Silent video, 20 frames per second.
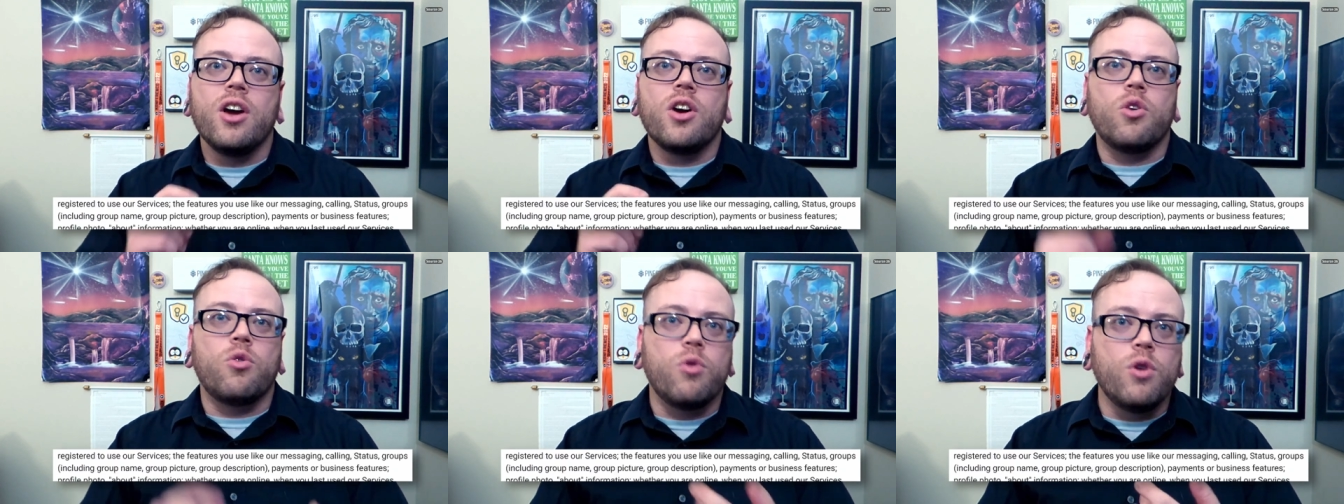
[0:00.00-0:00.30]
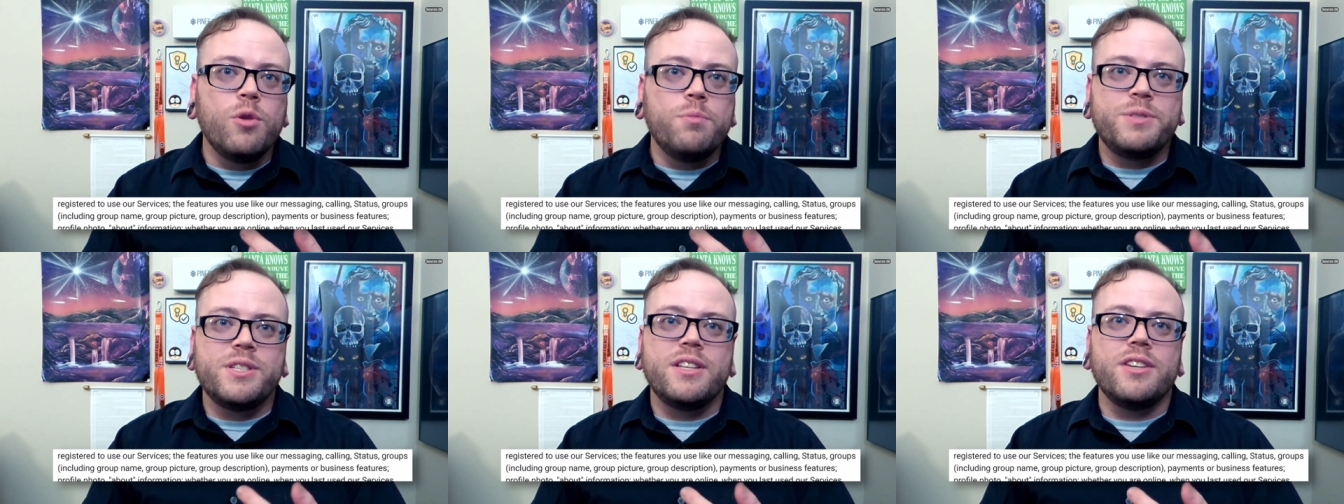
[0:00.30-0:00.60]

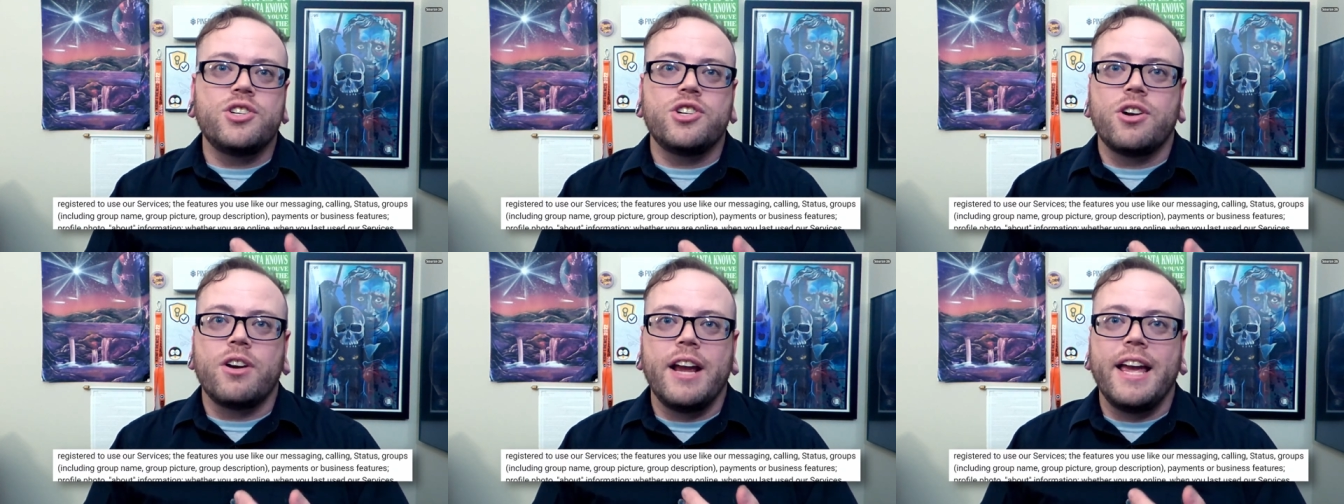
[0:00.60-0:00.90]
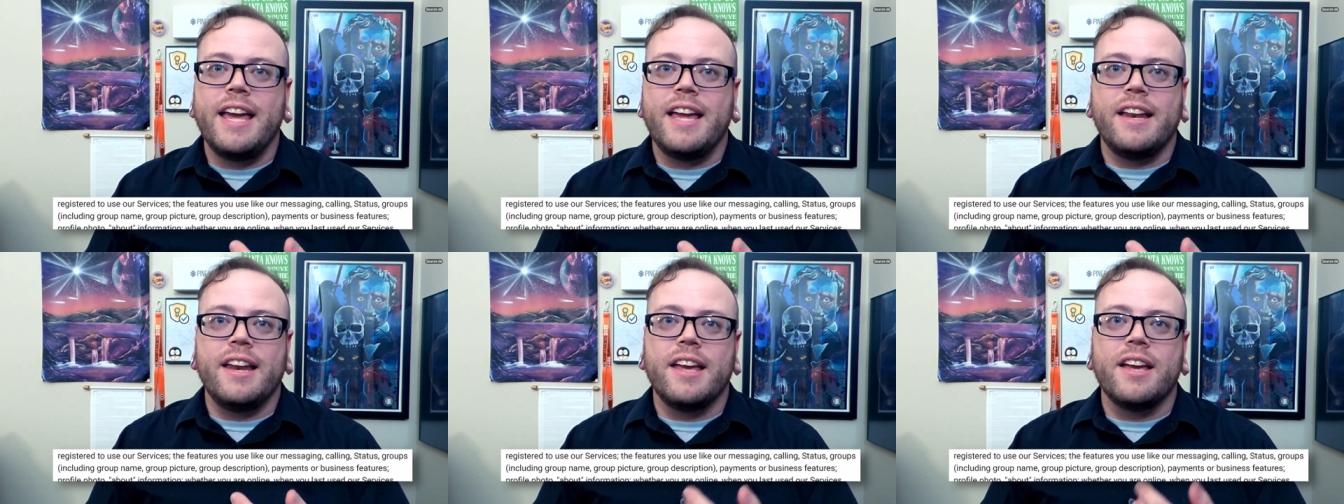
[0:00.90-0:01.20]
groups that you're
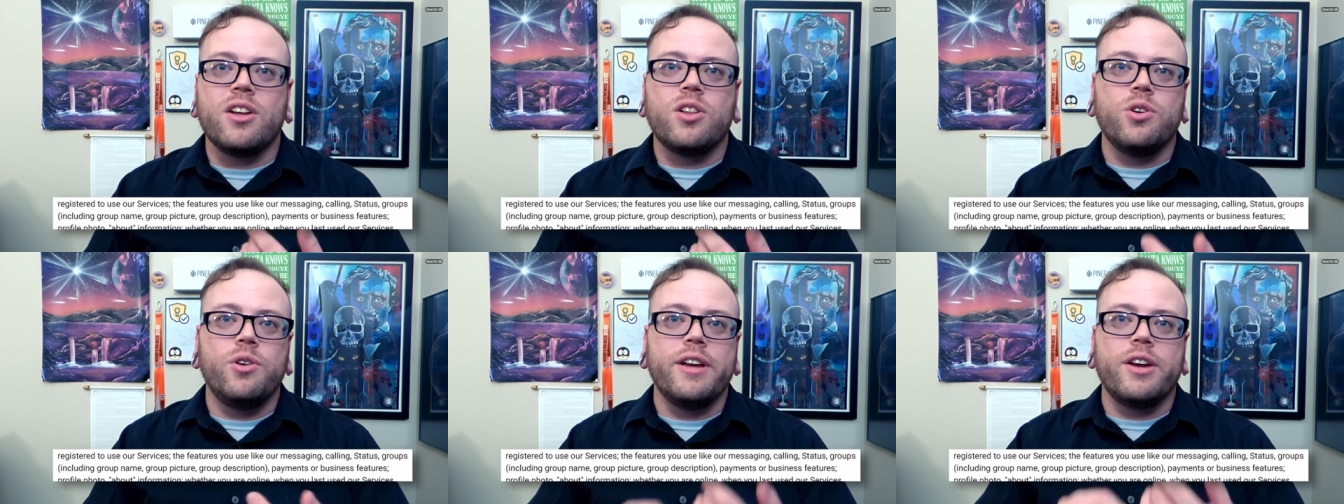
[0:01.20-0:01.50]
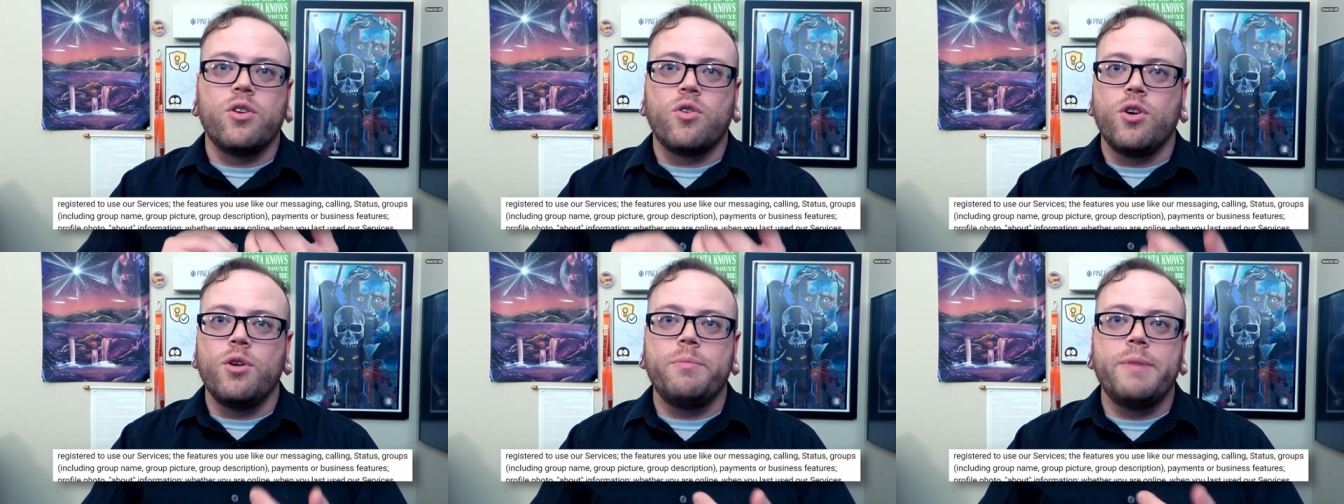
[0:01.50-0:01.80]
in,
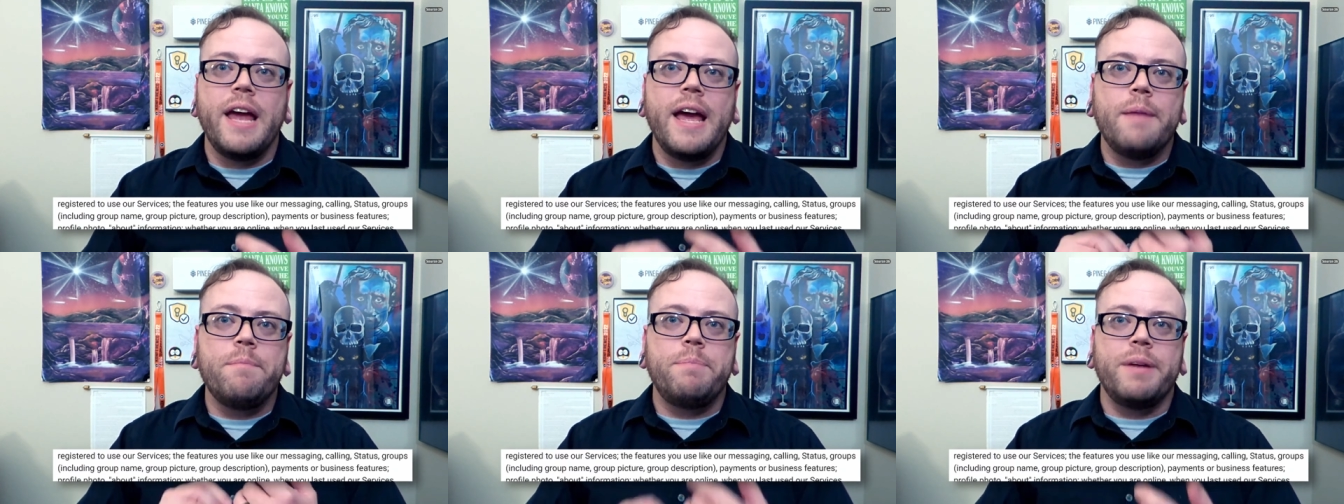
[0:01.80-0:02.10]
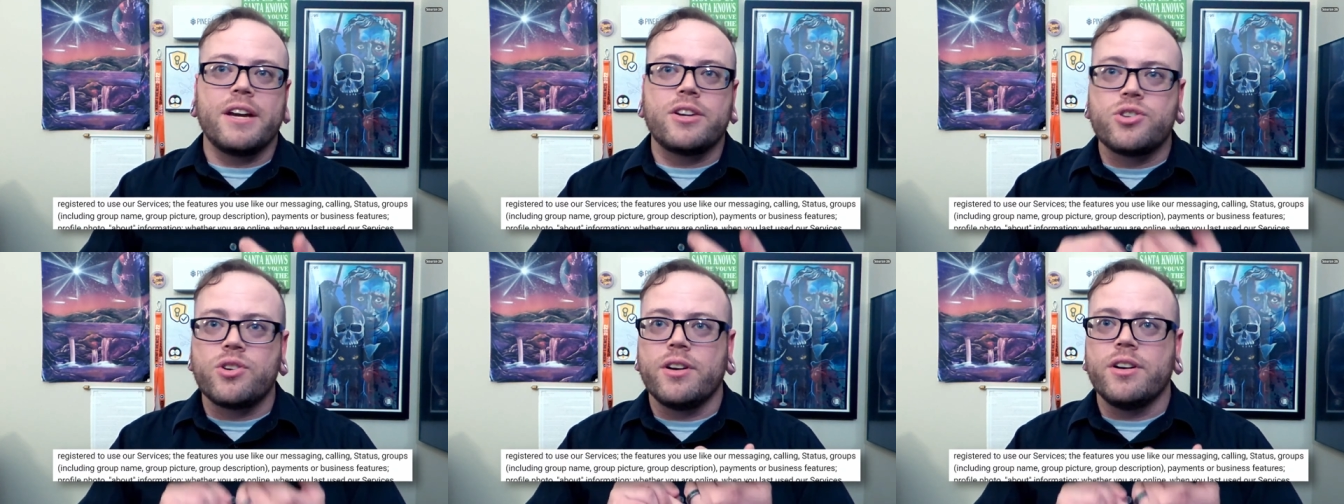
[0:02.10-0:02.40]
including group name,
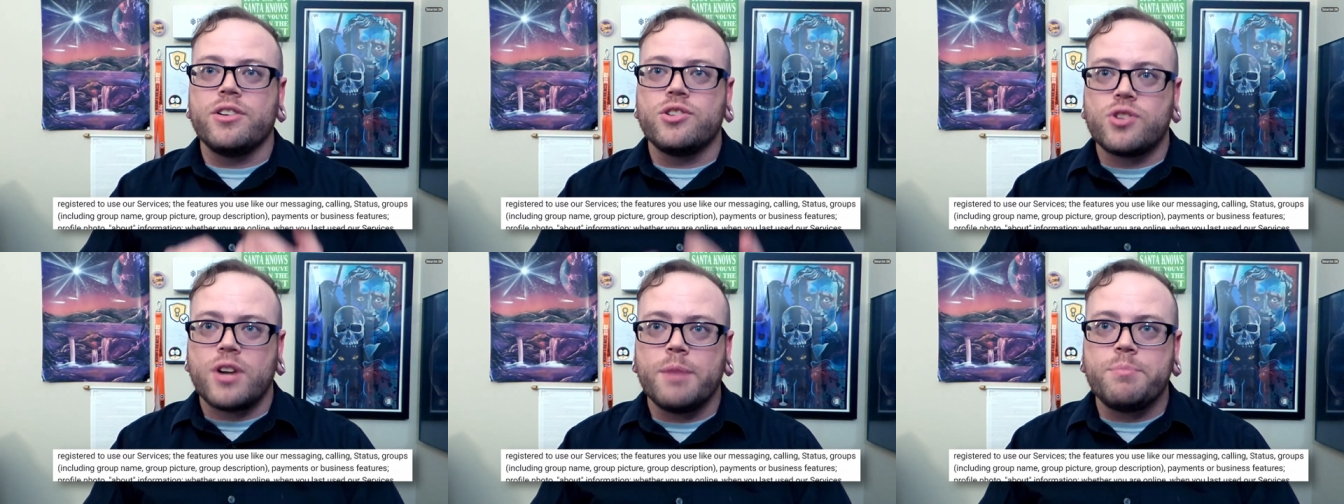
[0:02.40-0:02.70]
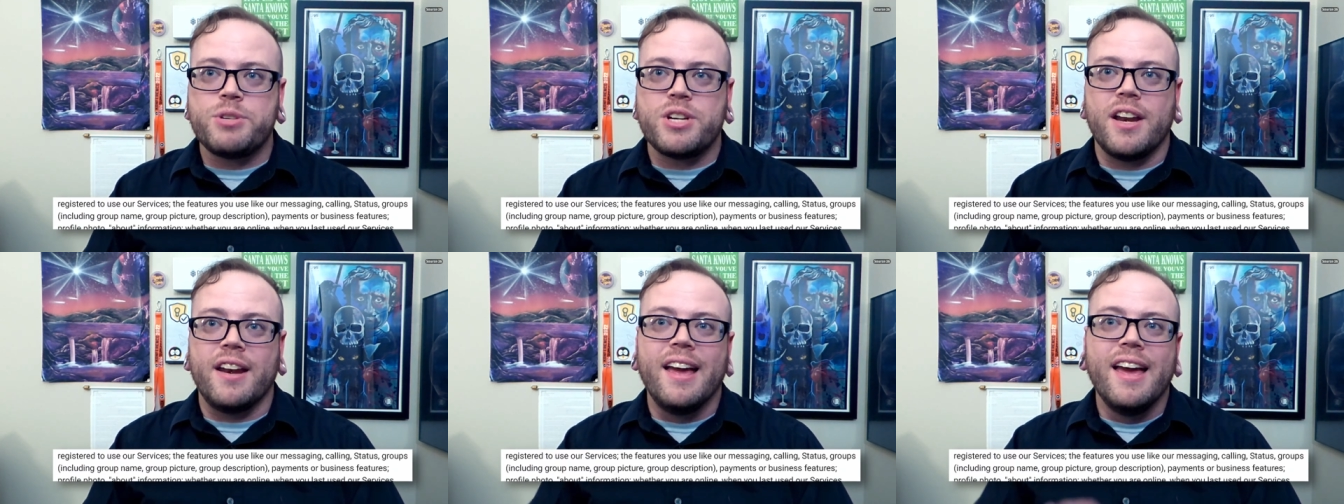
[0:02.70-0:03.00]
picture, and
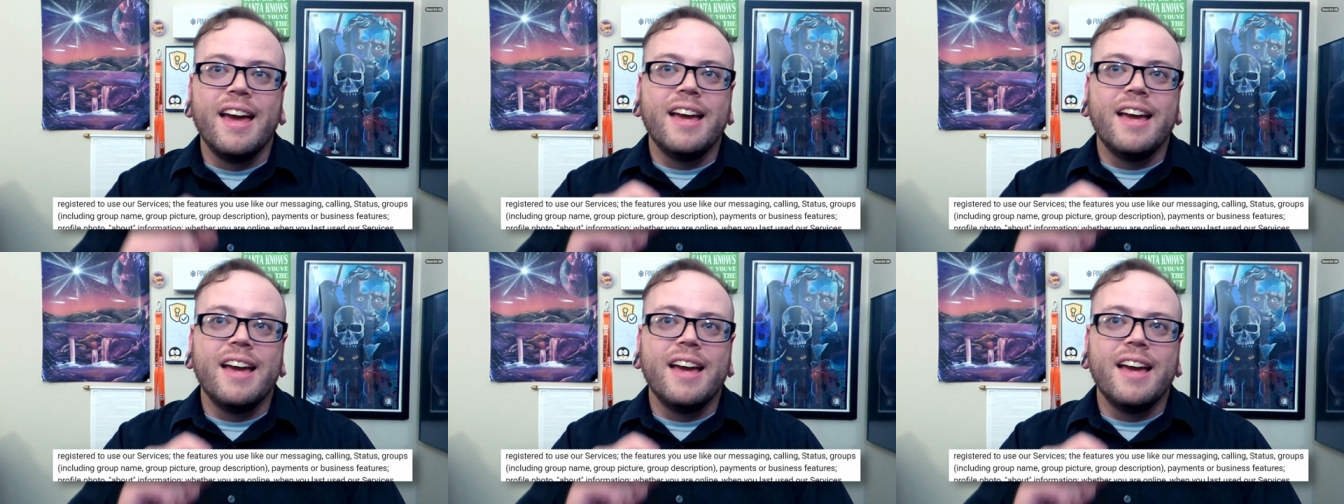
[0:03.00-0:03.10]
description,